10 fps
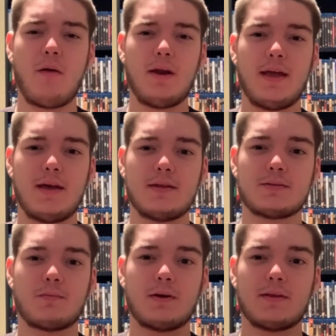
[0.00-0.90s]
it
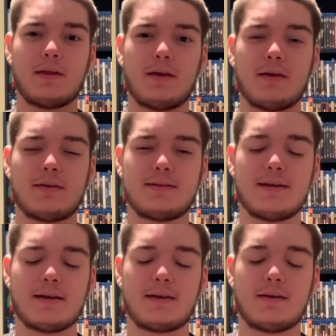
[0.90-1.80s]
ends with
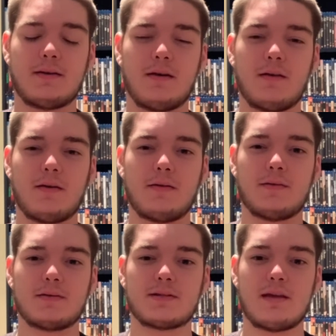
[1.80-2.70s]
Dick
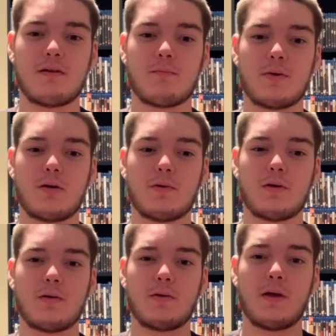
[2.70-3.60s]
saving
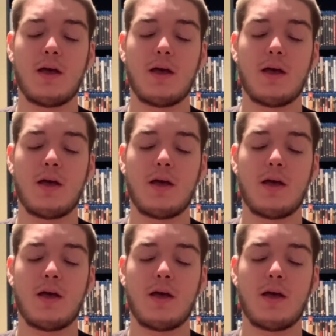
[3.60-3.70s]
Barbara,